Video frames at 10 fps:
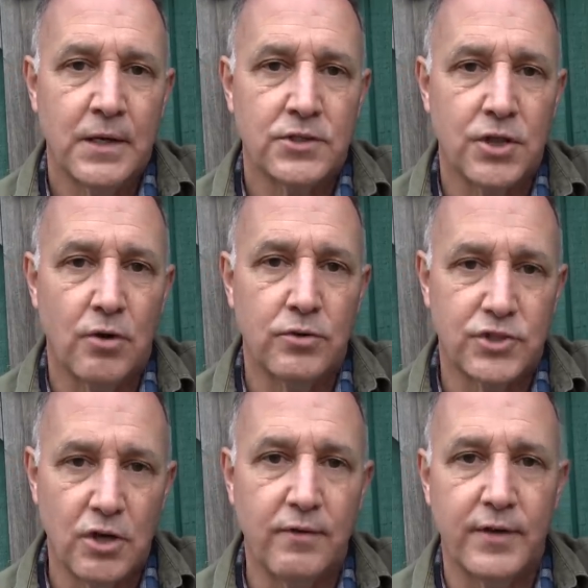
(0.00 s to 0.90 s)
So
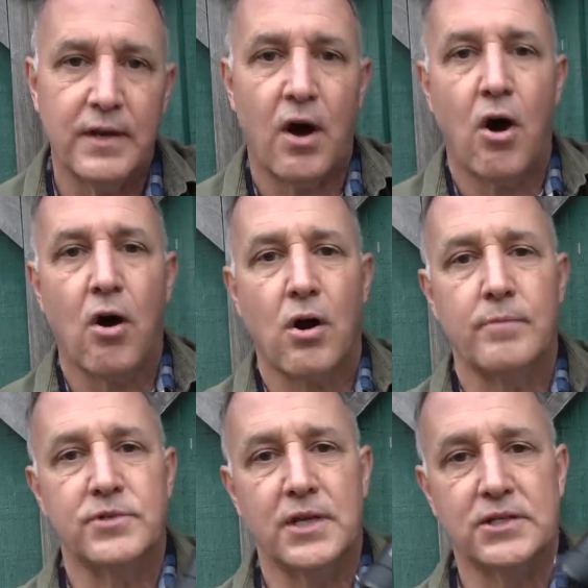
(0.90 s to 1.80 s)
Sylvan
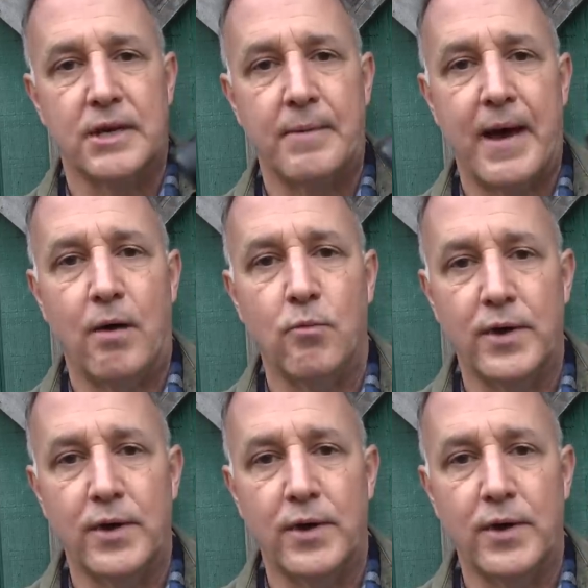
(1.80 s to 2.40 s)
Arms has come out